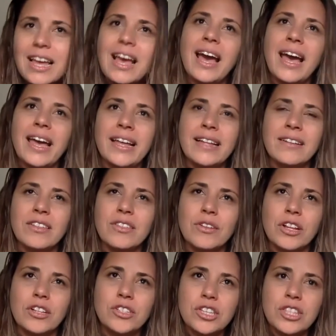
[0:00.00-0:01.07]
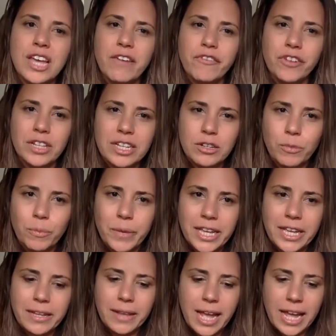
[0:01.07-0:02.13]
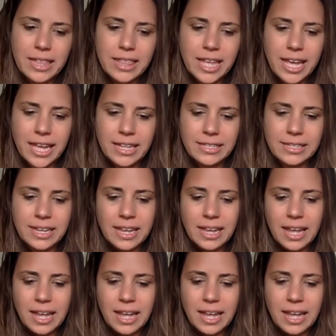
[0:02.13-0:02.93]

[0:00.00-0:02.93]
And I thought I'll do that for a little bit and then